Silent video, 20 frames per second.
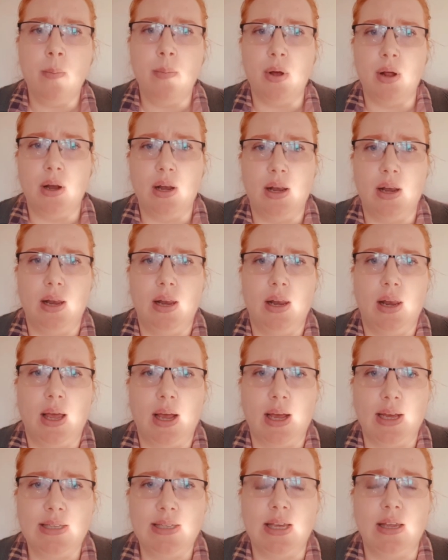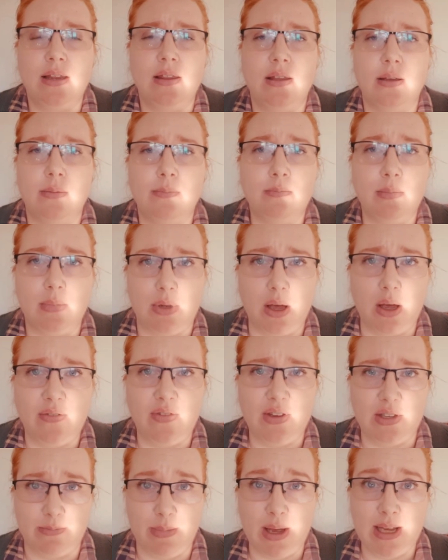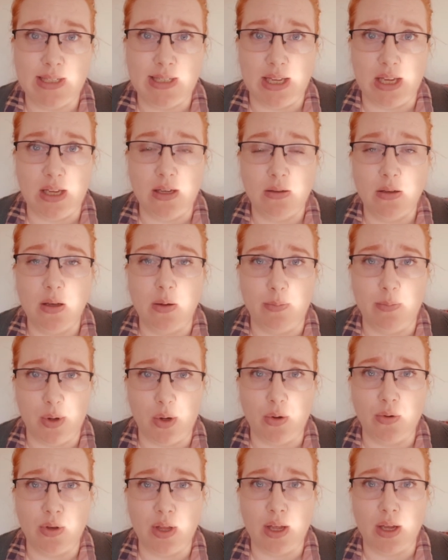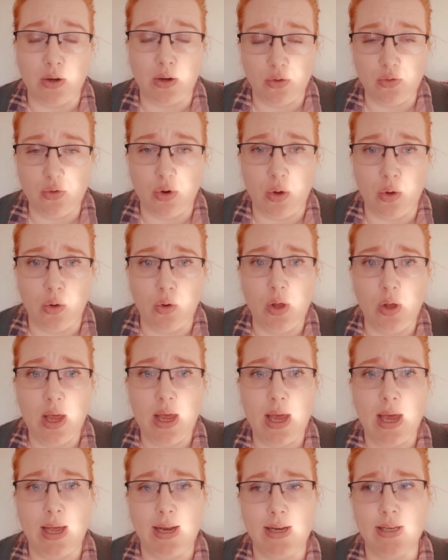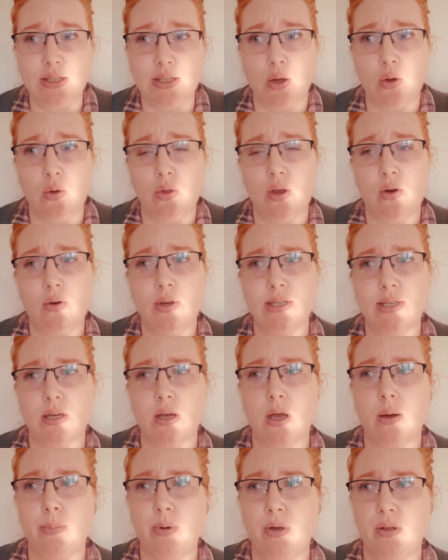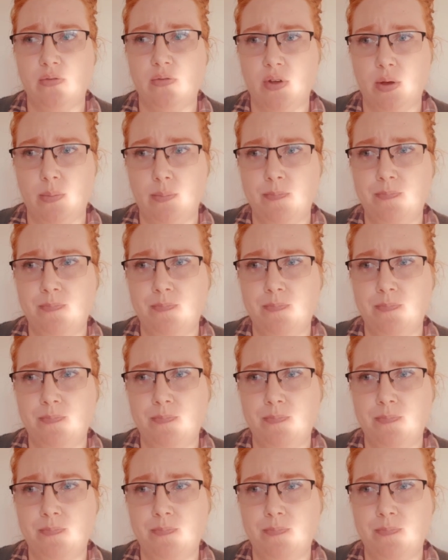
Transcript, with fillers: But like I said, that life is messy and beyond their control, and so there is a couple of